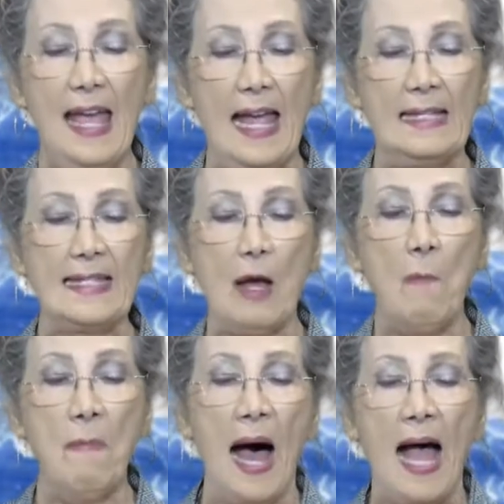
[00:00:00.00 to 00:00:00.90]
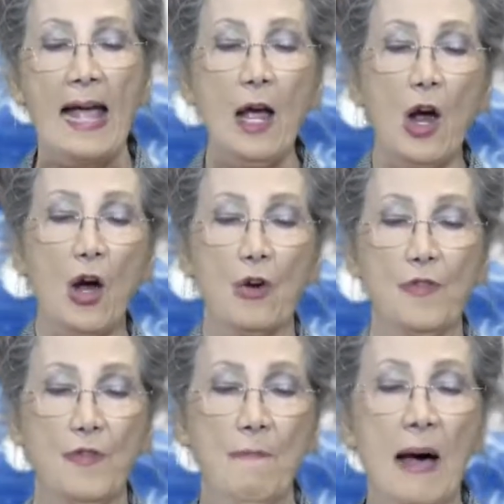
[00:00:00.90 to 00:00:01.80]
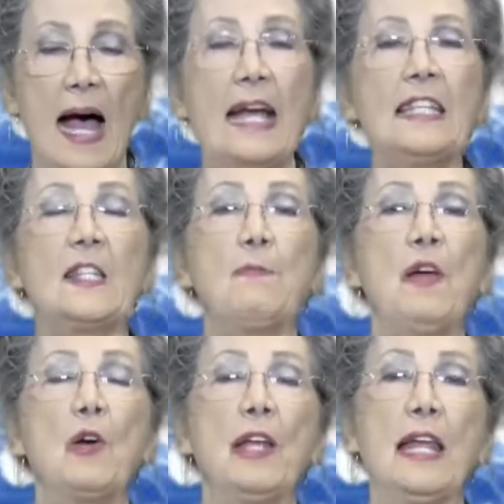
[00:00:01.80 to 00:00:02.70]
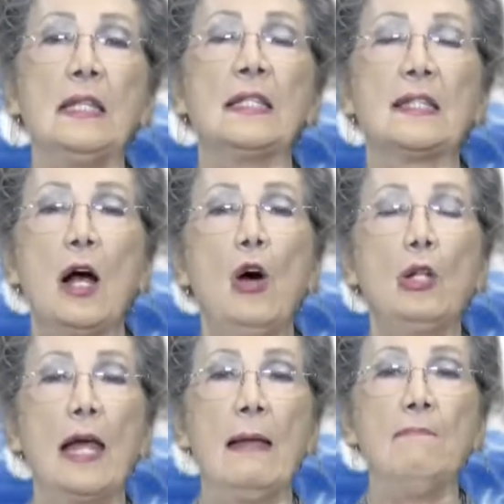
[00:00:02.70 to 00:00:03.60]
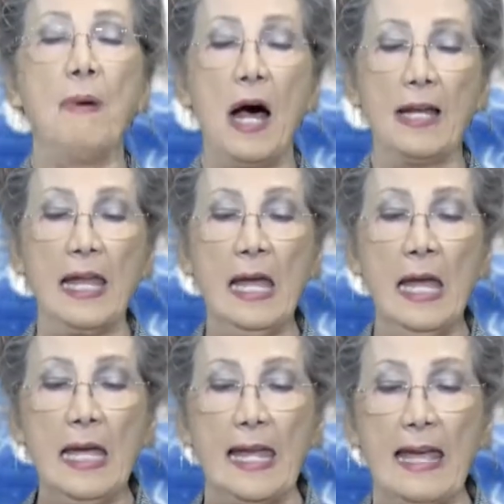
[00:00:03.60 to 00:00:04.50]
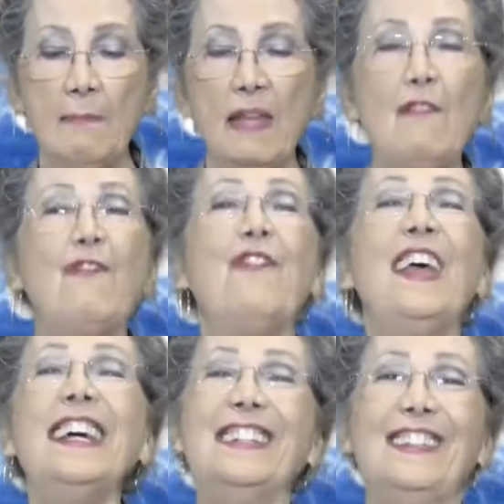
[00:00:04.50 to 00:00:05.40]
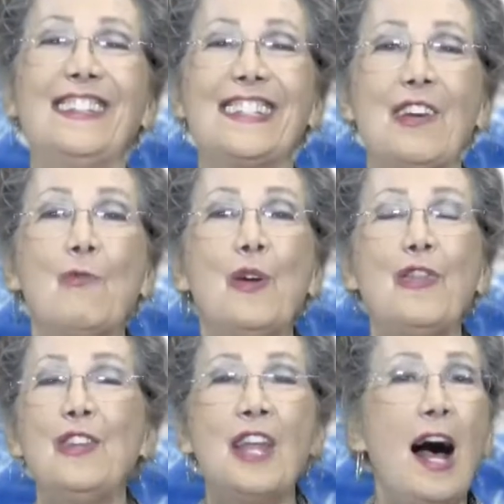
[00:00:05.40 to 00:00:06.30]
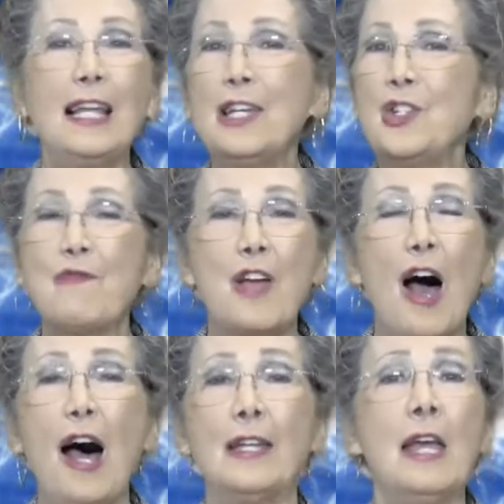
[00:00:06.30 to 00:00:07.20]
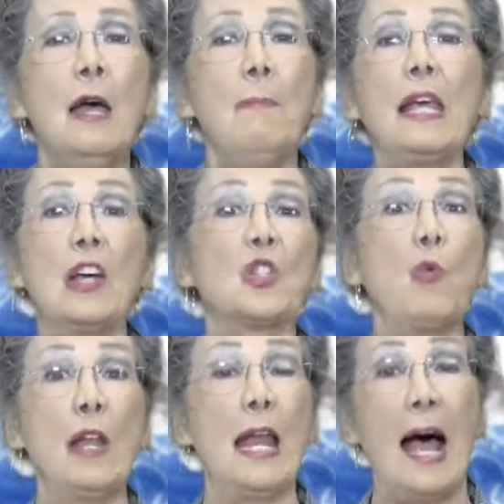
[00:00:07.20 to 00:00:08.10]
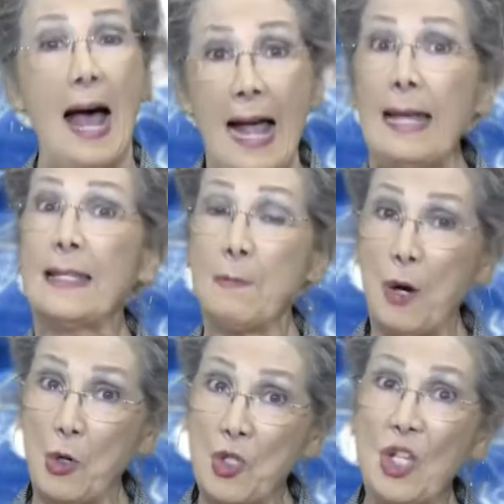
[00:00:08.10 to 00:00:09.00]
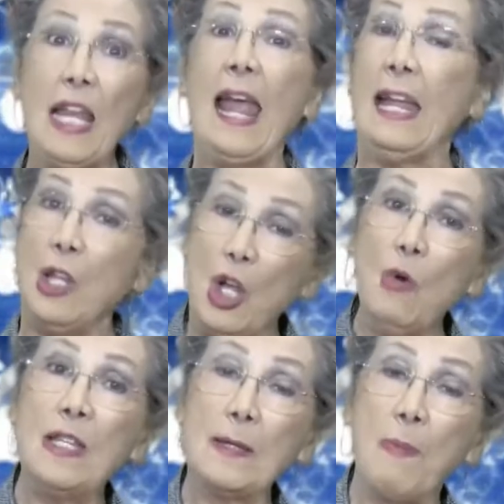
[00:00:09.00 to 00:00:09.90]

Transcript: And so my earth, my spirit and soul and body can be filled with the knowledge of God. Because when I as a person and you as a